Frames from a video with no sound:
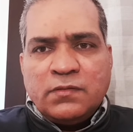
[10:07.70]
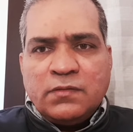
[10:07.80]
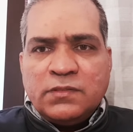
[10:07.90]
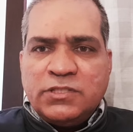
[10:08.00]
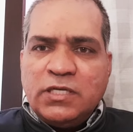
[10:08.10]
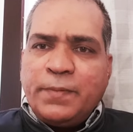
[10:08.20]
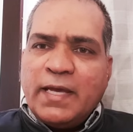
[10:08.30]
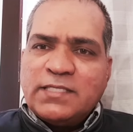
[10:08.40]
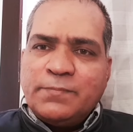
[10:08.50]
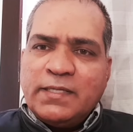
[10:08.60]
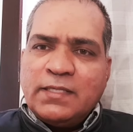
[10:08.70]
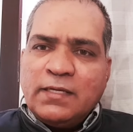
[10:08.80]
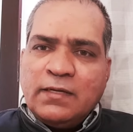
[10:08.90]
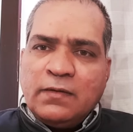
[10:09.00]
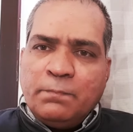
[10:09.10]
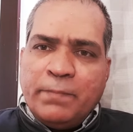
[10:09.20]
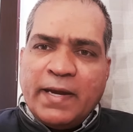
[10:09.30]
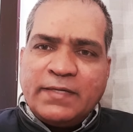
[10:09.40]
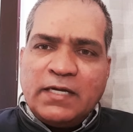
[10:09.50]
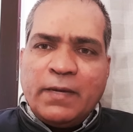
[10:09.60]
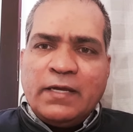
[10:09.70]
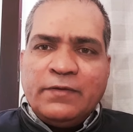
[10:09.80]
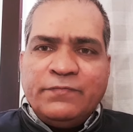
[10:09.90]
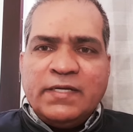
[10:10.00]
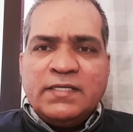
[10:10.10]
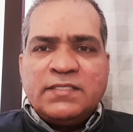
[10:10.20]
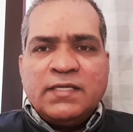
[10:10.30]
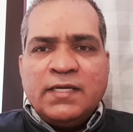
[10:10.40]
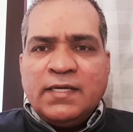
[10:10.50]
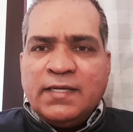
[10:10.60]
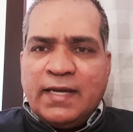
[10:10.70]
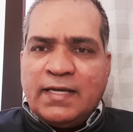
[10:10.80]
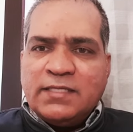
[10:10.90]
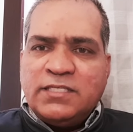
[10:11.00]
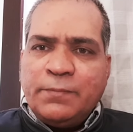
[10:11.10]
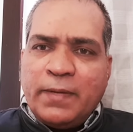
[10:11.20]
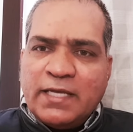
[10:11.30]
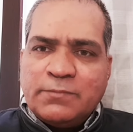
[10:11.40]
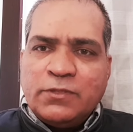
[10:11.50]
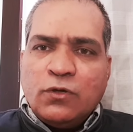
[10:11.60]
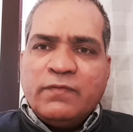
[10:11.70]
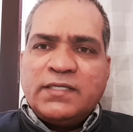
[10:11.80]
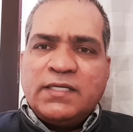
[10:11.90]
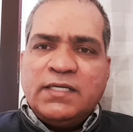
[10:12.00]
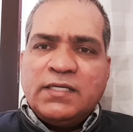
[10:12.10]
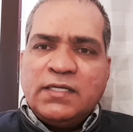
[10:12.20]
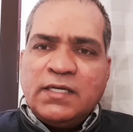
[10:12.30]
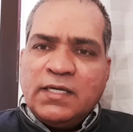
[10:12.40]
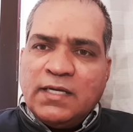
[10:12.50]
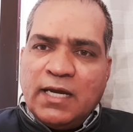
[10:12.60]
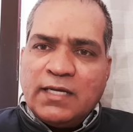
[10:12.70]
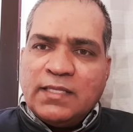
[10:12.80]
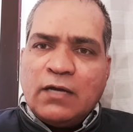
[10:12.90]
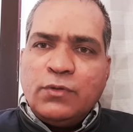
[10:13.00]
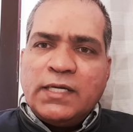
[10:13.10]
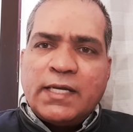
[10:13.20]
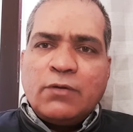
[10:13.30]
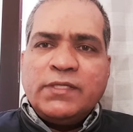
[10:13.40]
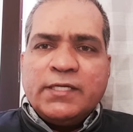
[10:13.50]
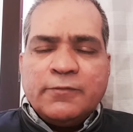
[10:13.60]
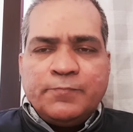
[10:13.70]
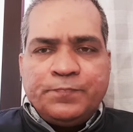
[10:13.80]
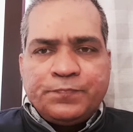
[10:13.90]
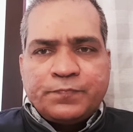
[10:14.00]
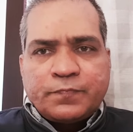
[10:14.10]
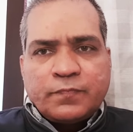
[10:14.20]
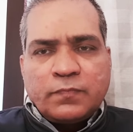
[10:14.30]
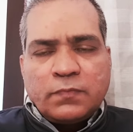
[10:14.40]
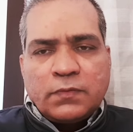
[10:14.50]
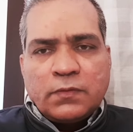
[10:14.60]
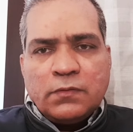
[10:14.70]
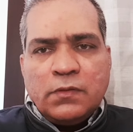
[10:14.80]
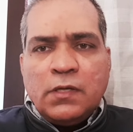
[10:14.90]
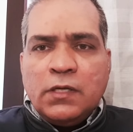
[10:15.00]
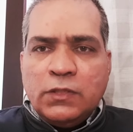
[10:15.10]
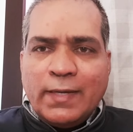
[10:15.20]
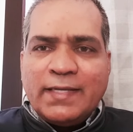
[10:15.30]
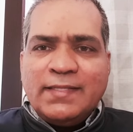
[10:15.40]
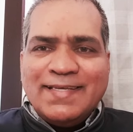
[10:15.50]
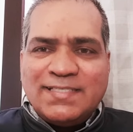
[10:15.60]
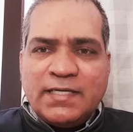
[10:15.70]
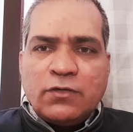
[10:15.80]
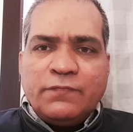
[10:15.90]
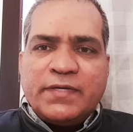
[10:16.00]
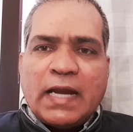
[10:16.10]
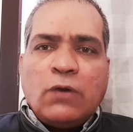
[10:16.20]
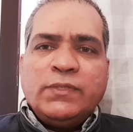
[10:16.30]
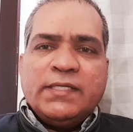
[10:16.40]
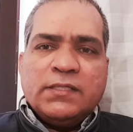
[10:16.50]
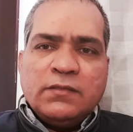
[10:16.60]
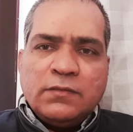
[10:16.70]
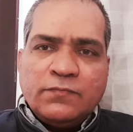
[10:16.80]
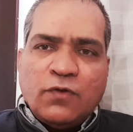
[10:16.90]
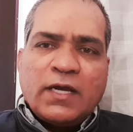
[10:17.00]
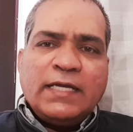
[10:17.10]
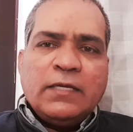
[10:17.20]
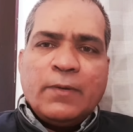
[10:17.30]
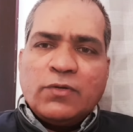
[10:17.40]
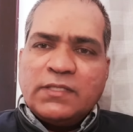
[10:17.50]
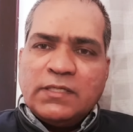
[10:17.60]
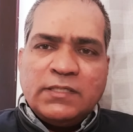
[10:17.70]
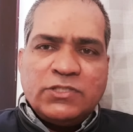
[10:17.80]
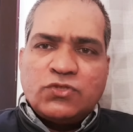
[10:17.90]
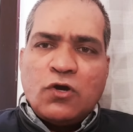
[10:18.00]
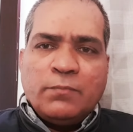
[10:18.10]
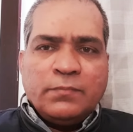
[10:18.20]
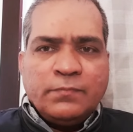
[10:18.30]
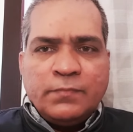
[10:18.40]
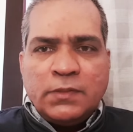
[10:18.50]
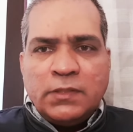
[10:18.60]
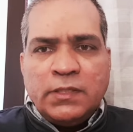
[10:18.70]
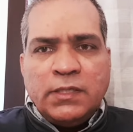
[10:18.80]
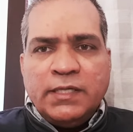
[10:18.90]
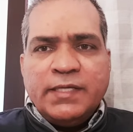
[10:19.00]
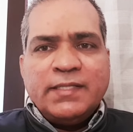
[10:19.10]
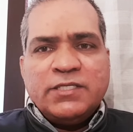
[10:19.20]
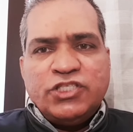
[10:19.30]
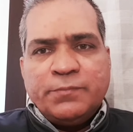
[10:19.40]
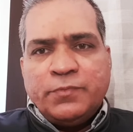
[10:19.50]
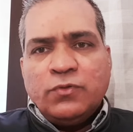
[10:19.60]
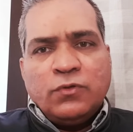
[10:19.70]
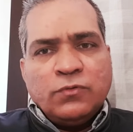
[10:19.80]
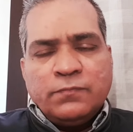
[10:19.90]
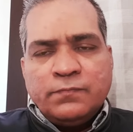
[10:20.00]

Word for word: Ship has been battered by winds and a ship has been overturned and now you are drowning. You are in the state of drowning. Forget about the storm hitting the ship. No.